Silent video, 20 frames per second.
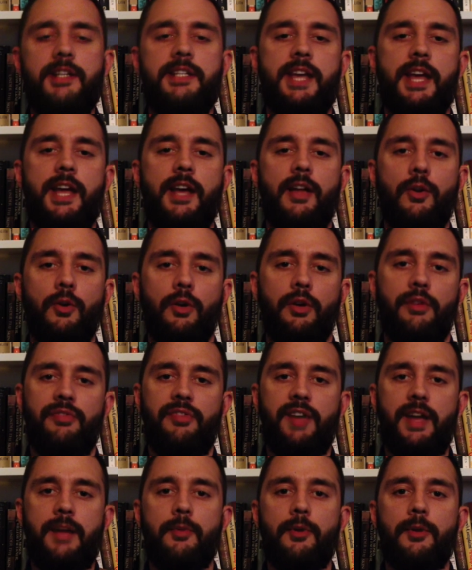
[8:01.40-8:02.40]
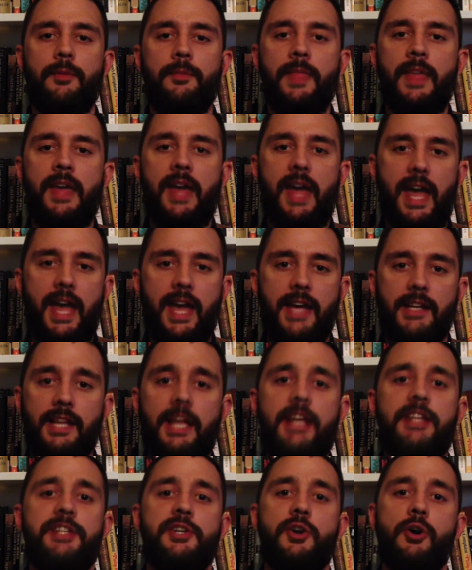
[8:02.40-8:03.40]
tale or a fable, and
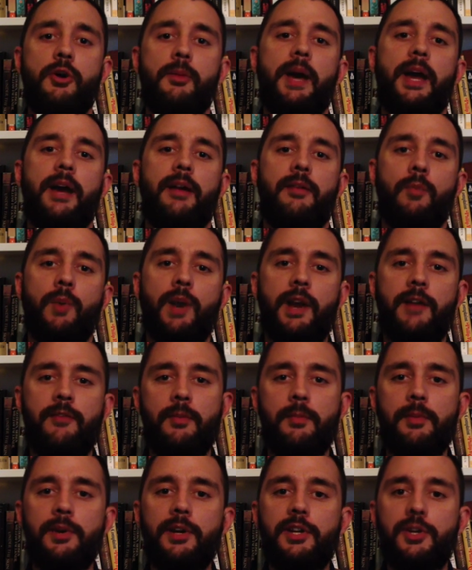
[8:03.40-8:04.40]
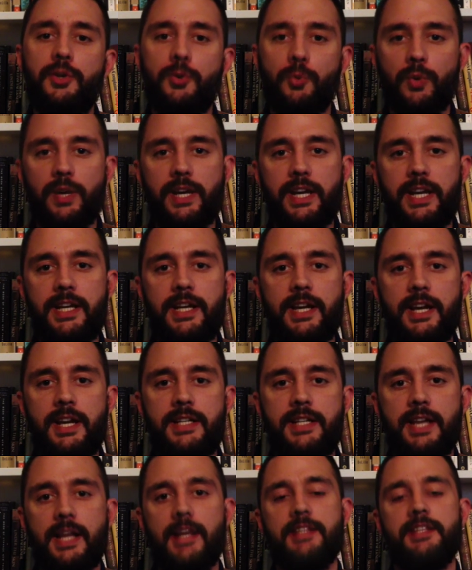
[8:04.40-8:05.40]
let us know about it. Whatever book you read,
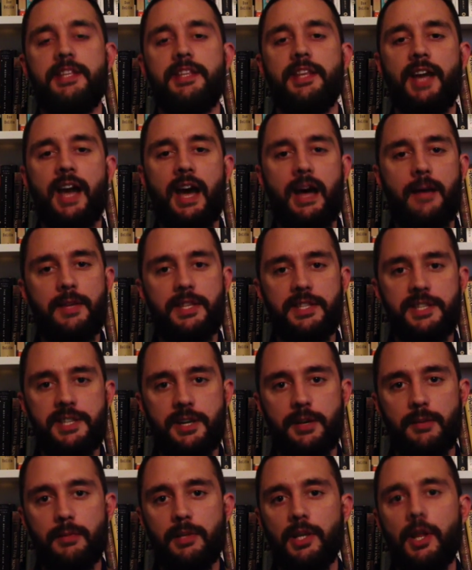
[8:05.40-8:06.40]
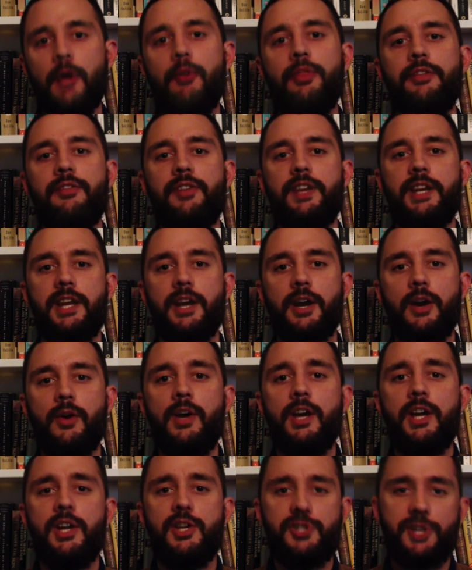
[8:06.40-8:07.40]
tell us in the comments here below the video.
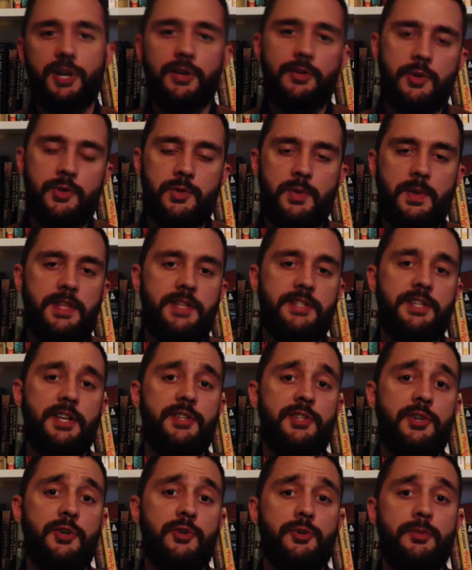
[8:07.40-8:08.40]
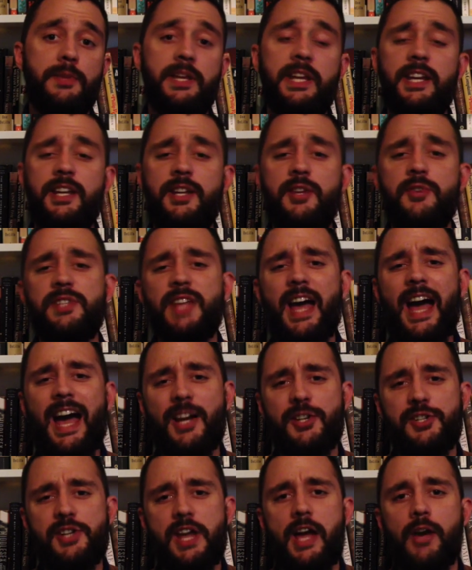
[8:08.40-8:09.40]
Share those with us on social media. Use the
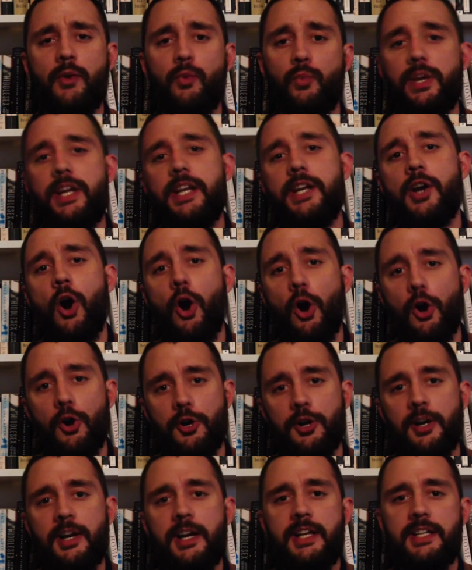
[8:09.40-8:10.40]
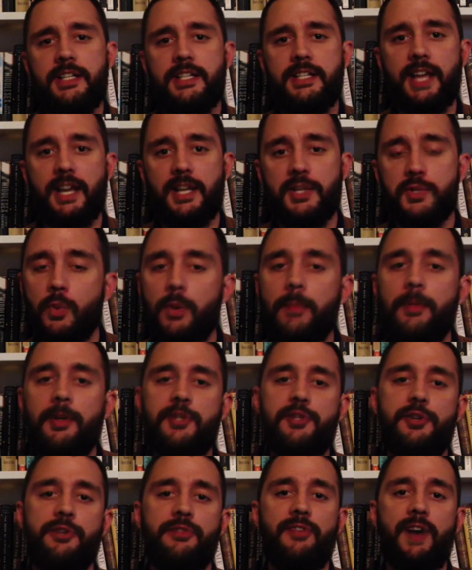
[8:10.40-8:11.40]
hashtag #ReadHarder to tell us what
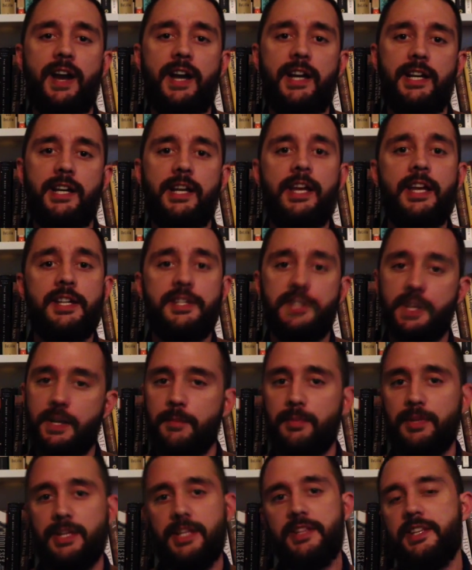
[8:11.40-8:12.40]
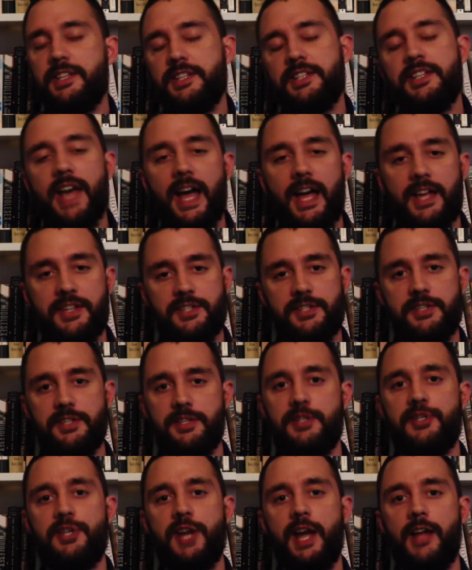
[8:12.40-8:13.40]
books you're finding to complete these tasks of
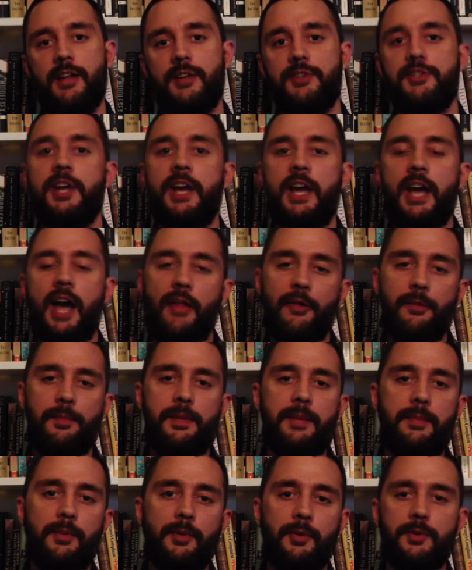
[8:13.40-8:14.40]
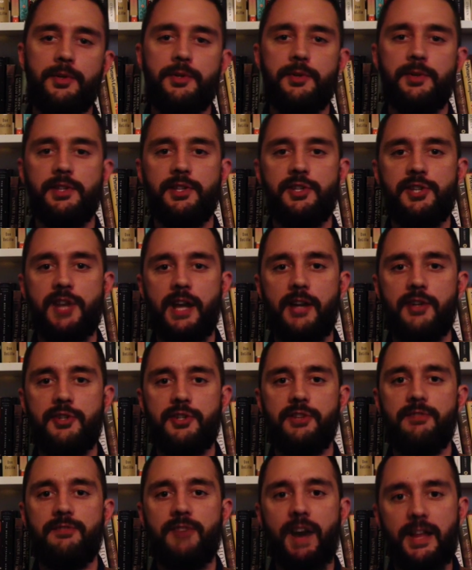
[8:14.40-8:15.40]
the challenge. Other people who are doing the challenge
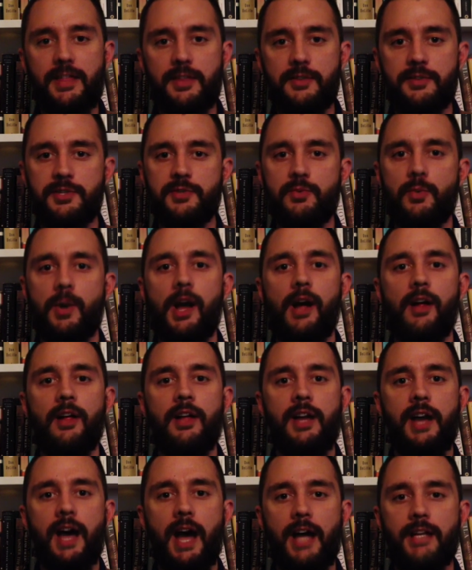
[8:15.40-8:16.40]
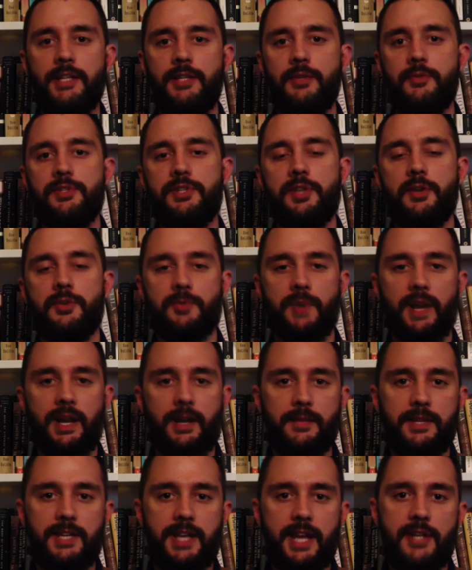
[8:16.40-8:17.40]
can find those as well. Use those
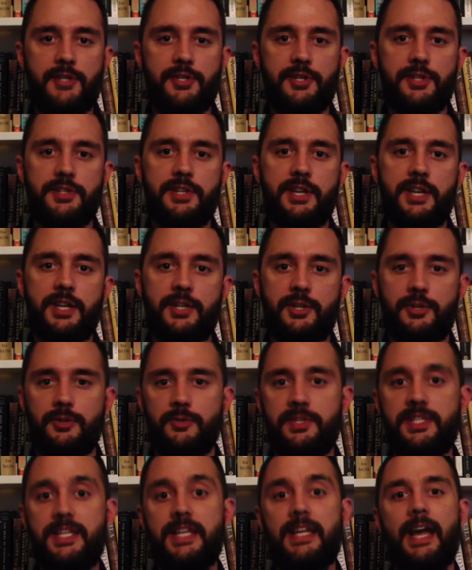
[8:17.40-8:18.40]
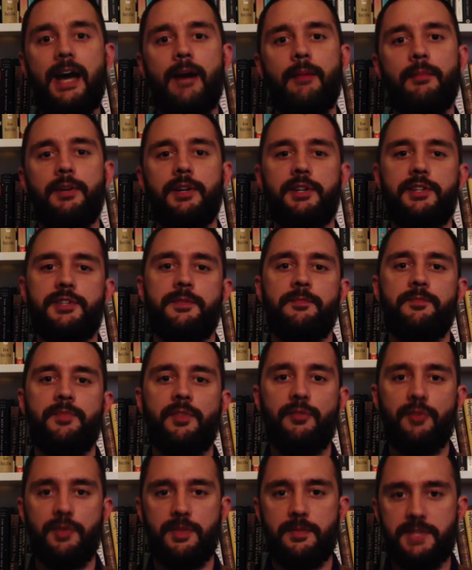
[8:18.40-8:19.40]
recommendations to seek out books
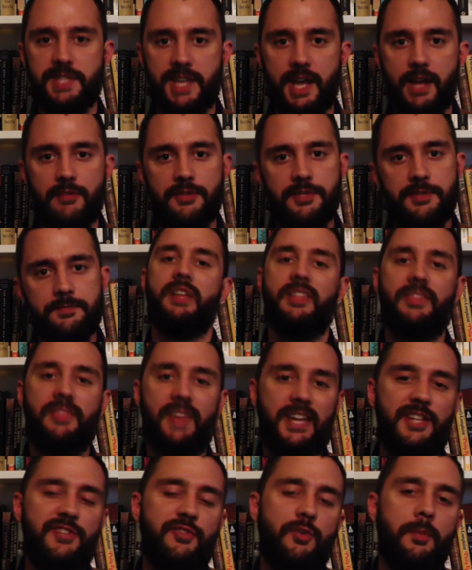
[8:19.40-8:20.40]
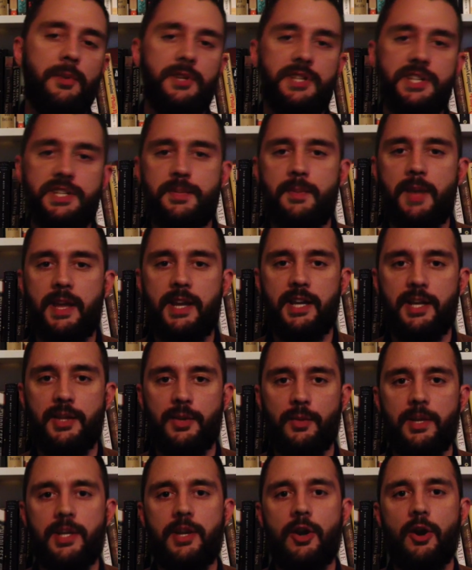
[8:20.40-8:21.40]
for themselves. Thanks for participating in
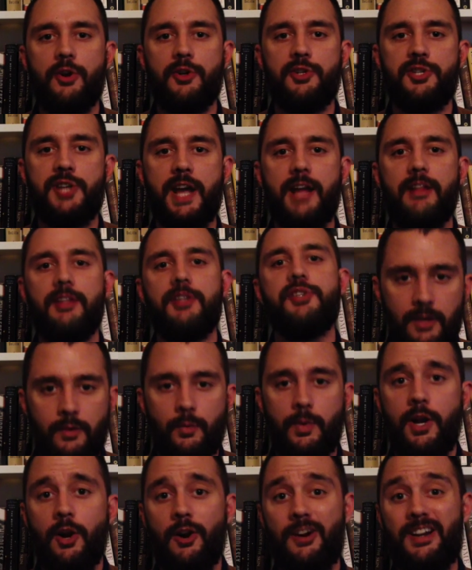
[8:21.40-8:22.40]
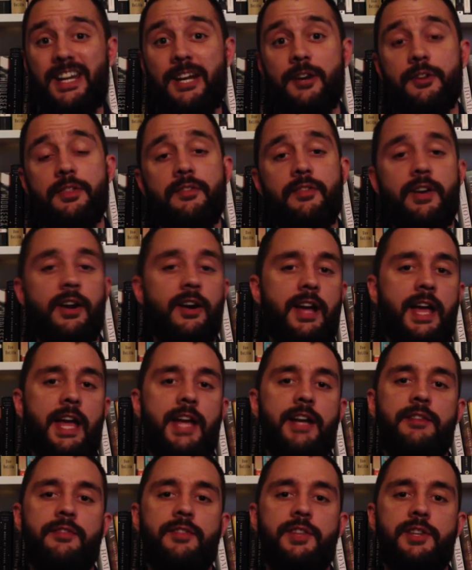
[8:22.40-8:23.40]
the Read Harder Challenge. We are near the very
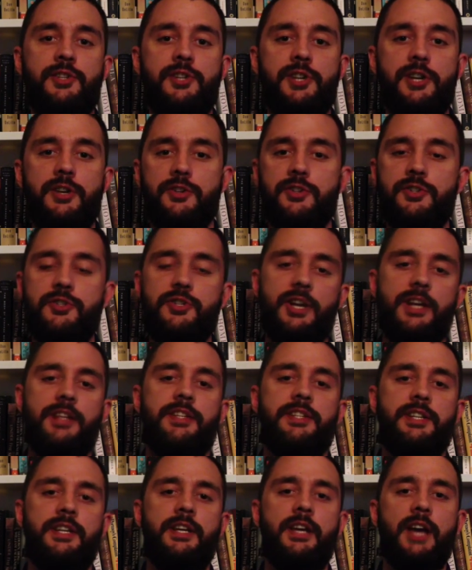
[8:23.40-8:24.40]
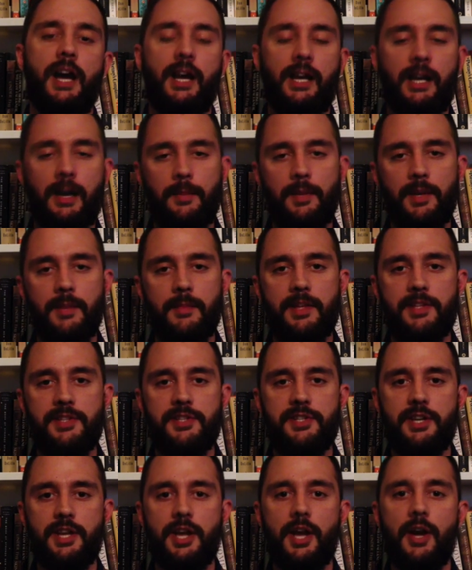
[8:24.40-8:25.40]
end of this year's, just a couple of months
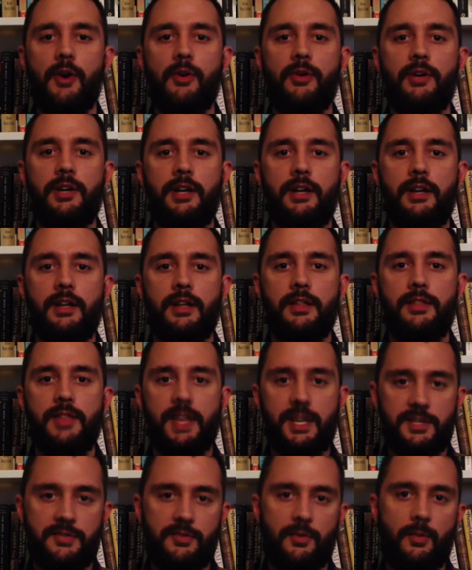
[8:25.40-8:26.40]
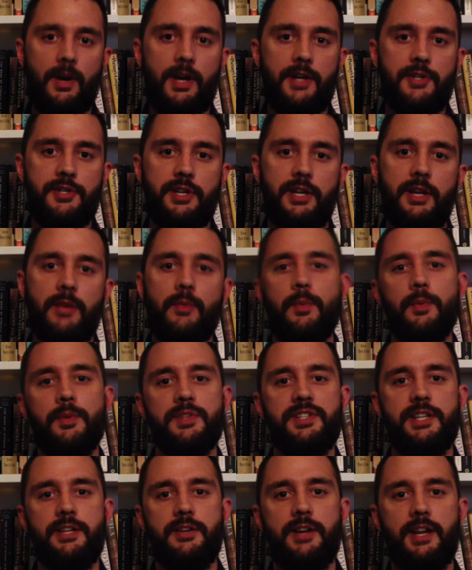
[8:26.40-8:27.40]
to go. Thanks for watching, and we will
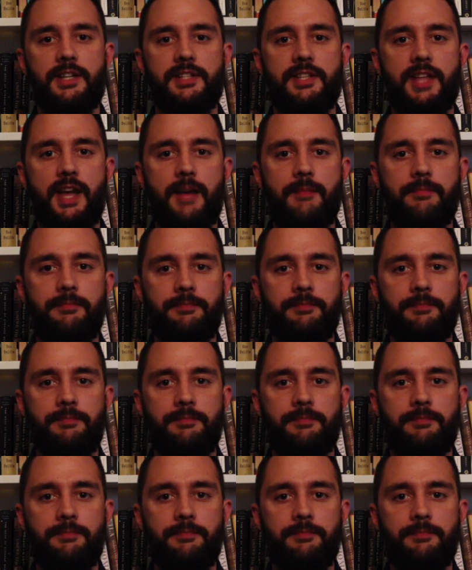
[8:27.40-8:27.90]
see you next time.